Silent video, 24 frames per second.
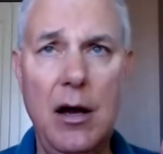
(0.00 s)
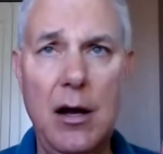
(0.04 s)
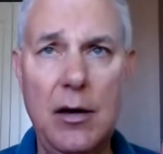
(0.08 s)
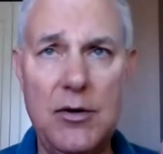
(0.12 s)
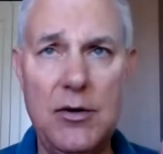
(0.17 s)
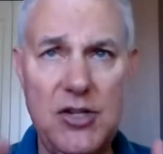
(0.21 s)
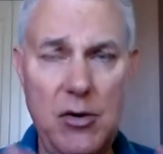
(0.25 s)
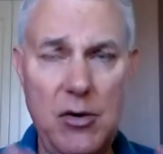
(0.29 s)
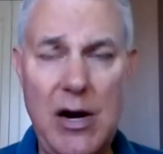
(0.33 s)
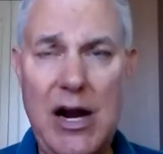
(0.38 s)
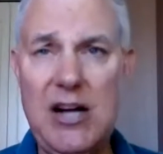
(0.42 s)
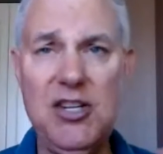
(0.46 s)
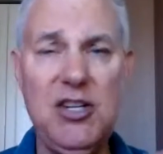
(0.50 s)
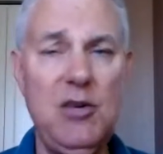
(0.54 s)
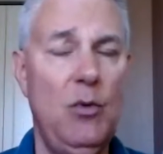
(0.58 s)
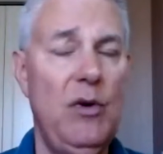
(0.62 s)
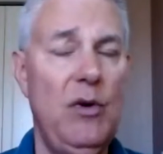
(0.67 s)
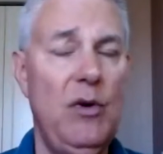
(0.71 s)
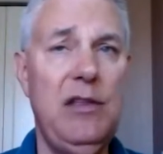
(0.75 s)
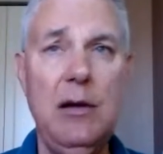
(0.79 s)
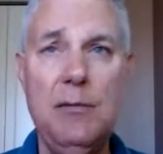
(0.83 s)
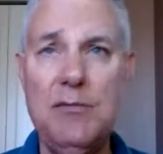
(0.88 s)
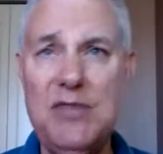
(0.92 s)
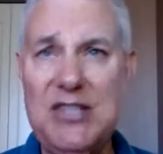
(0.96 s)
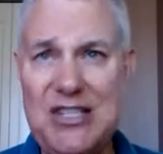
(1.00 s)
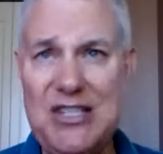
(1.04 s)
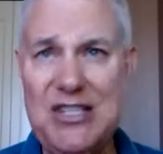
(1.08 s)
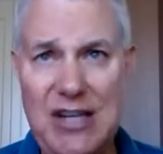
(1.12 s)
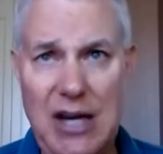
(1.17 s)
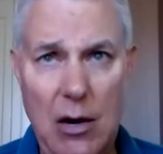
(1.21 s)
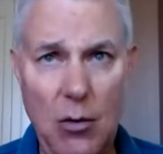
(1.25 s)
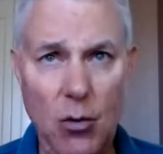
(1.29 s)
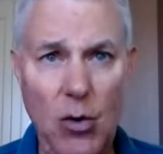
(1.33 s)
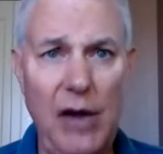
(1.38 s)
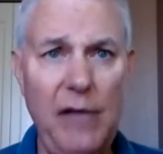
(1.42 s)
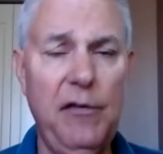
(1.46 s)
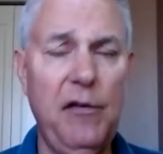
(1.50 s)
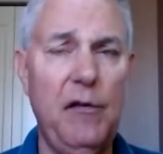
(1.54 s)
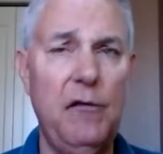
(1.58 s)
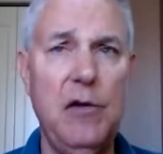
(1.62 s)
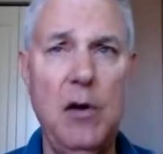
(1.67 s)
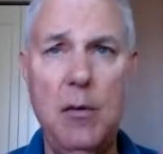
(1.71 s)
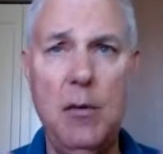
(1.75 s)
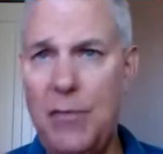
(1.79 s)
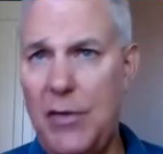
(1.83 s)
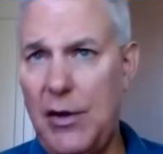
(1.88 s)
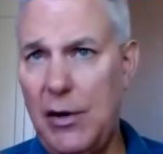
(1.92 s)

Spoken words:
traction with them, stay away from them.